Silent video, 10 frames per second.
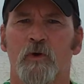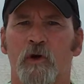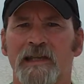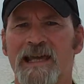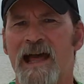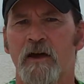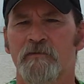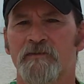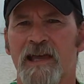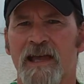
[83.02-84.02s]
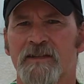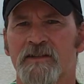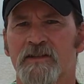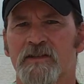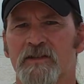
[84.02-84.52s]
or get out of debt,
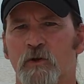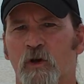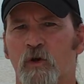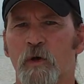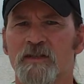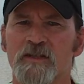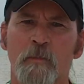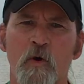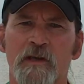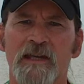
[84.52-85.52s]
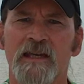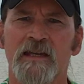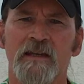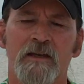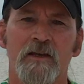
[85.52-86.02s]
or quit
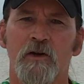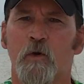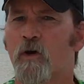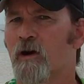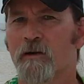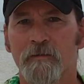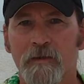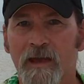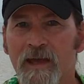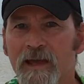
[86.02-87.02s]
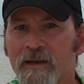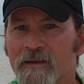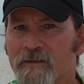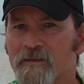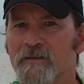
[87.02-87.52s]
smoking, or, hey,
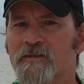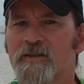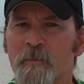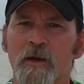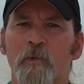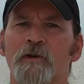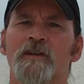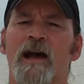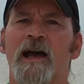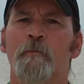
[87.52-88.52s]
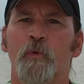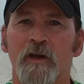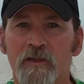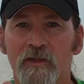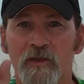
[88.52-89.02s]
spend more time
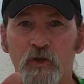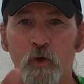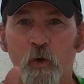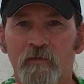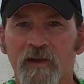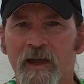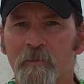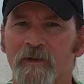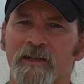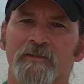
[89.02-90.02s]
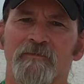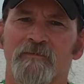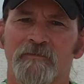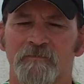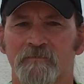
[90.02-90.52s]
with your family.
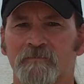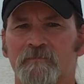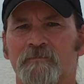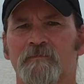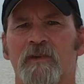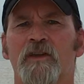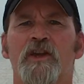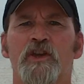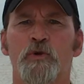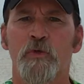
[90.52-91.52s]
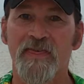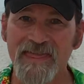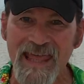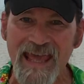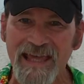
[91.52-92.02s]
You
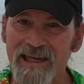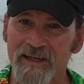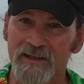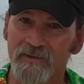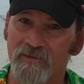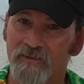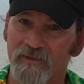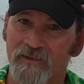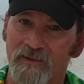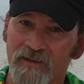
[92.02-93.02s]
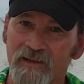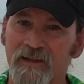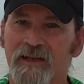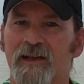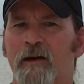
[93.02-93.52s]
think
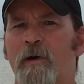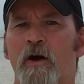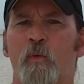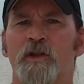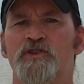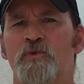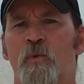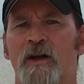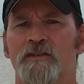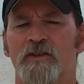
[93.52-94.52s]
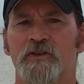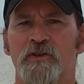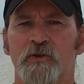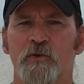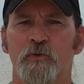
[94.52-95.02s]
about what you want to
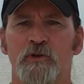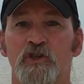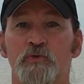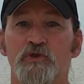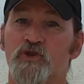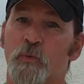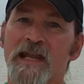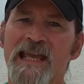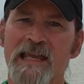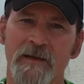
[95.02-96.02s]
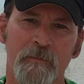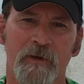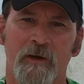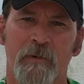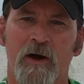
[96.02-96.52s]
do, you dream
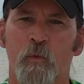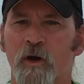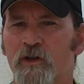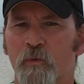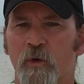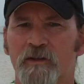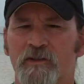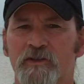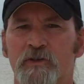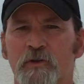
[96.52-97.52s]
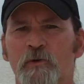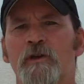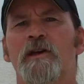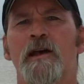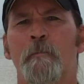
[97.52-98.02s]
about what you want to do,
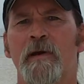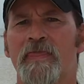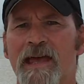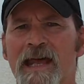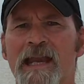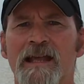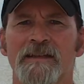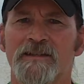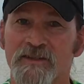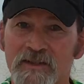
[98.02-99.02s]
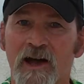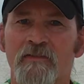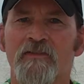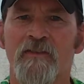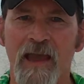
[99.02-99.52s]
but then stuff
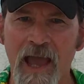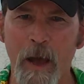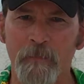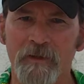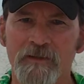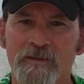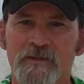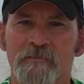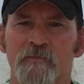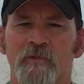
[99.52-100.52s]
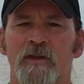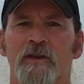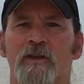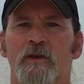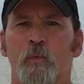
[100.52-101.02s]
happens.
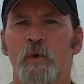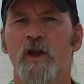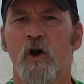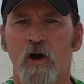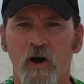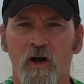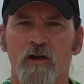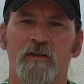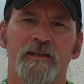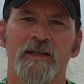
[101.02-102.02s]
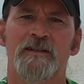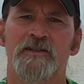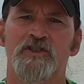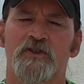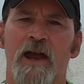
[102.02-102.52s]
We all get
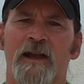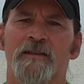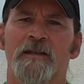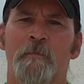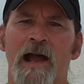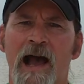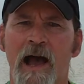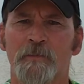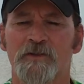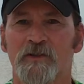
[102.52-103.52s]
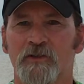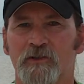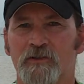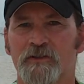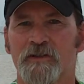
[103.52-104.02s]
distracted by
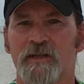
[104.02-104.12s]
obstacles,